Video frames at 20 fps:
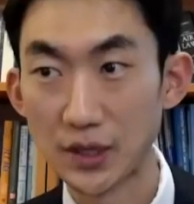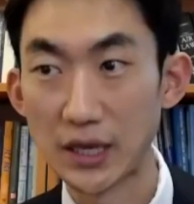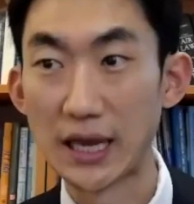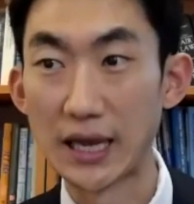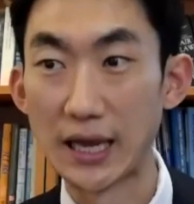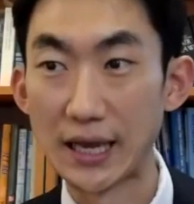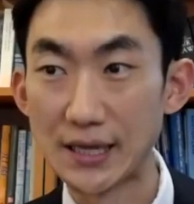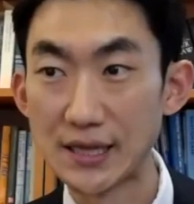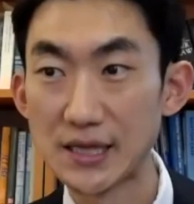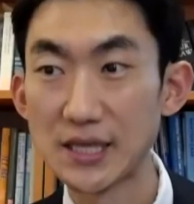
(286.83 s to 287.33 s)

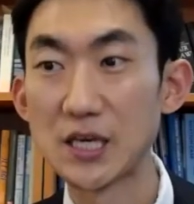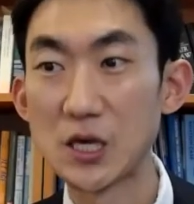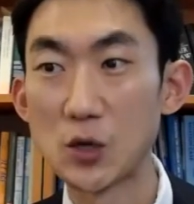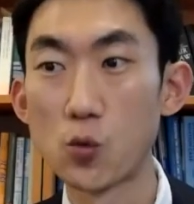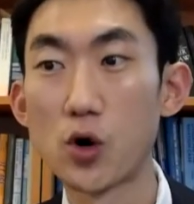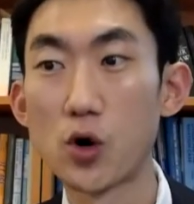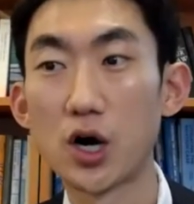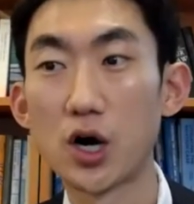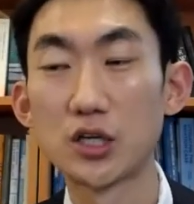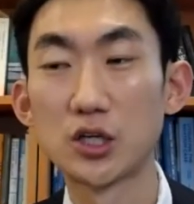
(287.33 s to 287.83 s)
And
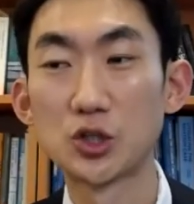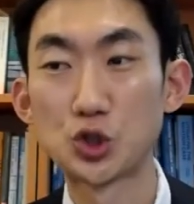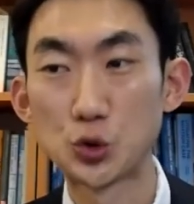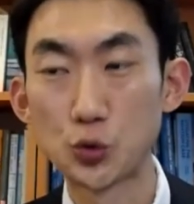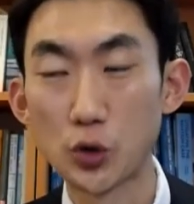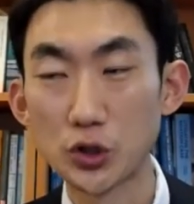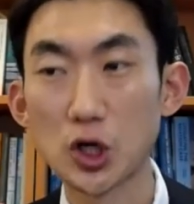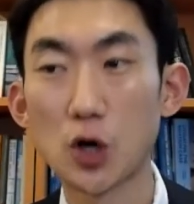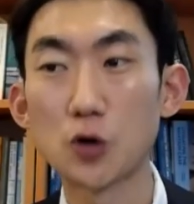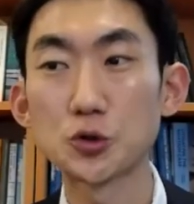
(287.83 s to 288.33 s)
she
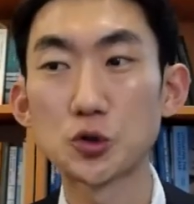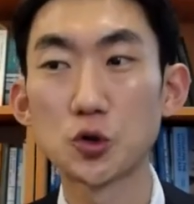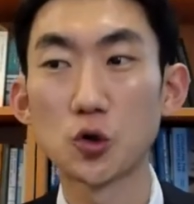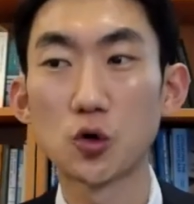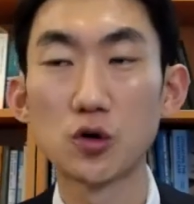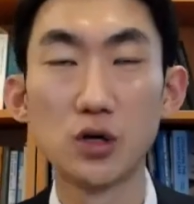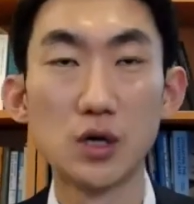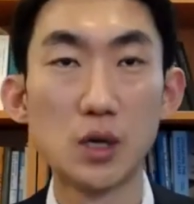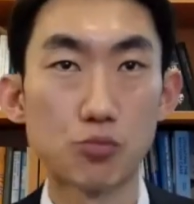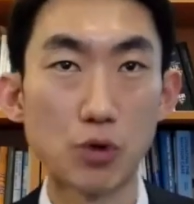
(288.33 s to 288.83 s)
was also a